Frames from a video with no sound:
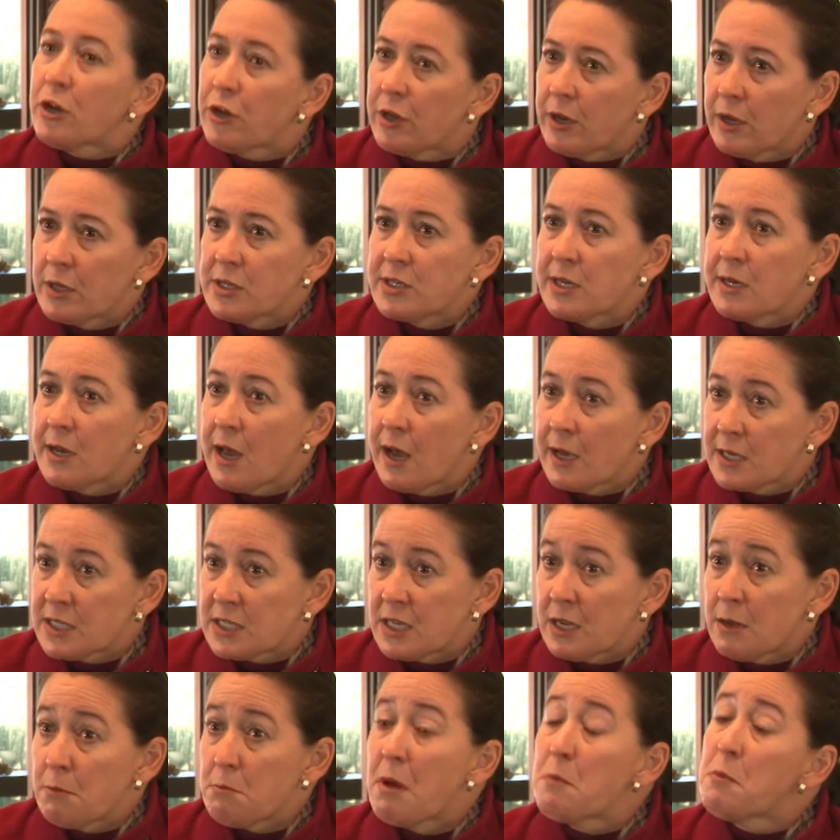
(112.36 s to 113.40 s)
go down to
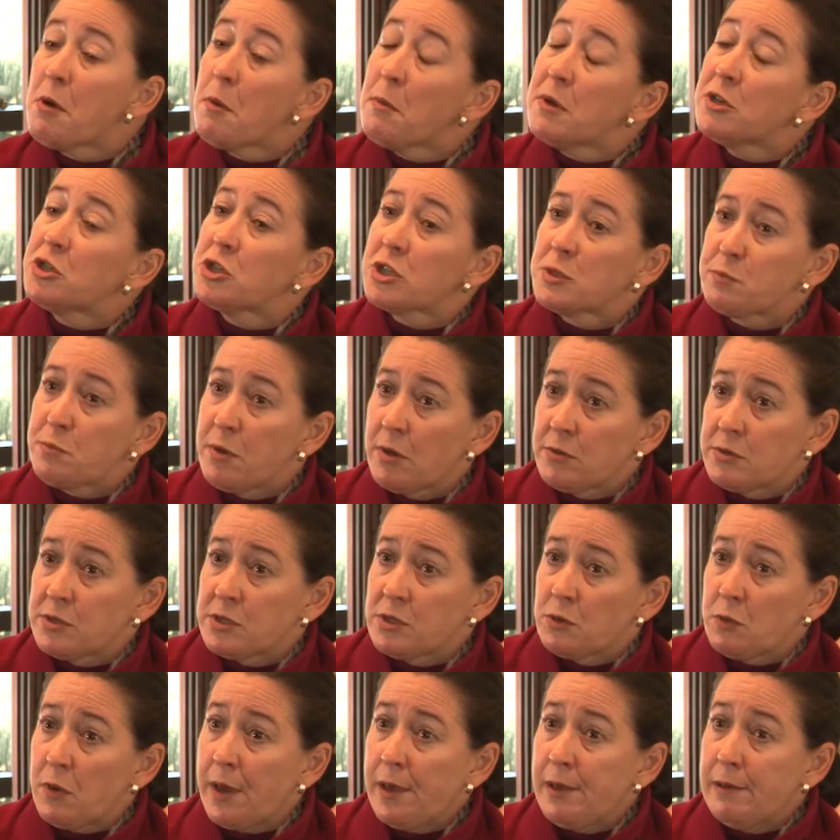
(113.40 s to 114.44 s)
Nizhda? My mama just passed
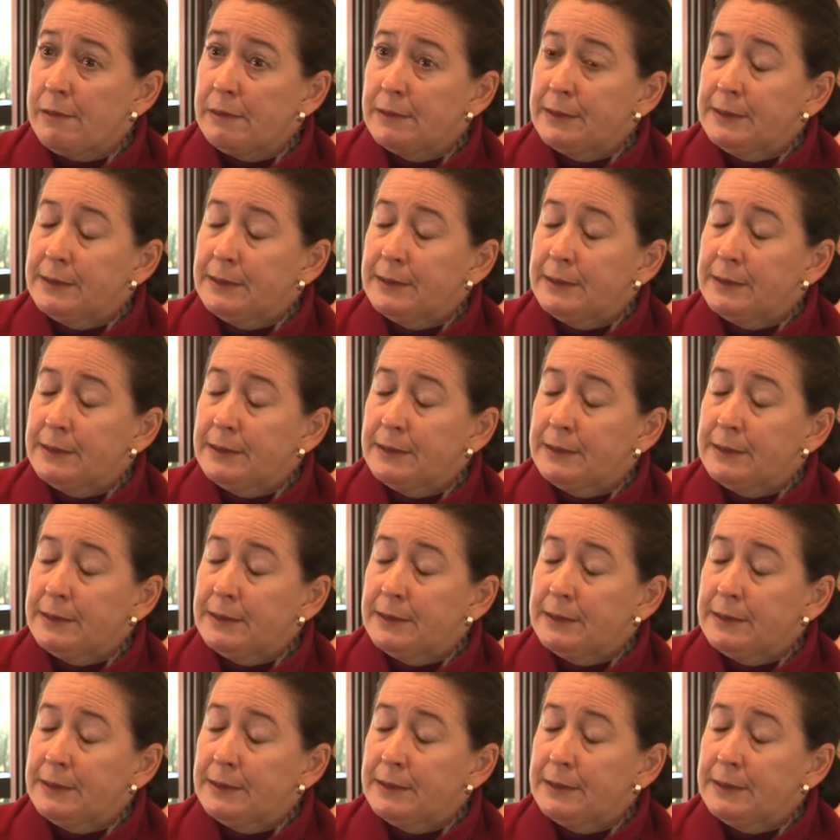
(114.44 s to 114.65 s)
away